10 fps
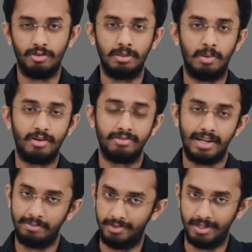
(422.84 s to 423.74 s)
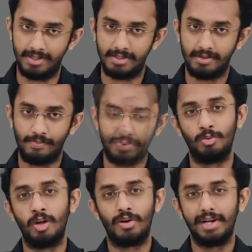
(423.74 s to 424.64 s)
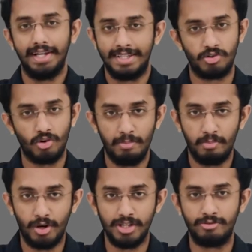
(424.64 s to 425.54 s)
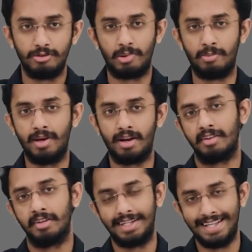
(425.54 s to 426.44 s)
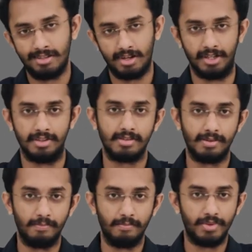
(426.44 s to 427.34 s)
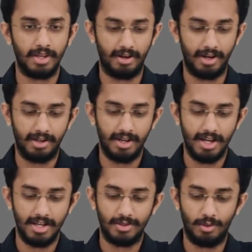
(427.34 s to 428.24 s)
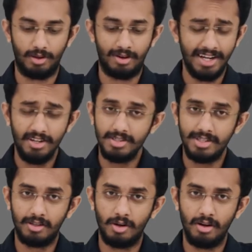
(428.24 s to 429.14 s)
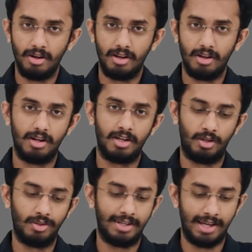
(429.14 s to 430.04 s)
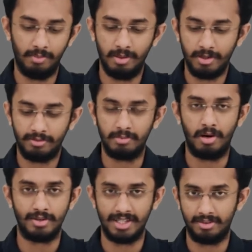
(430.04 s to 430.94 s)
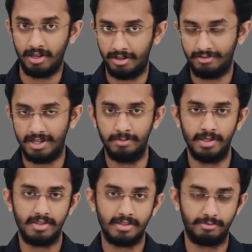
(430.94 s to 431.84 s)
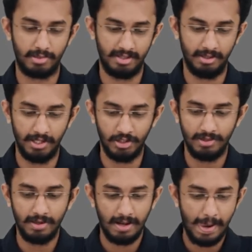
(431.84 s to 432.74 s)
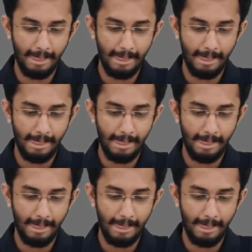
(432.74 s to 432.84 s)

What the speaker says: of about 5 minutes. You will not get extra points if you prepare another 10 slides, right? So try to stick on to the time limit of about say 3 to 5 minutes of presentation,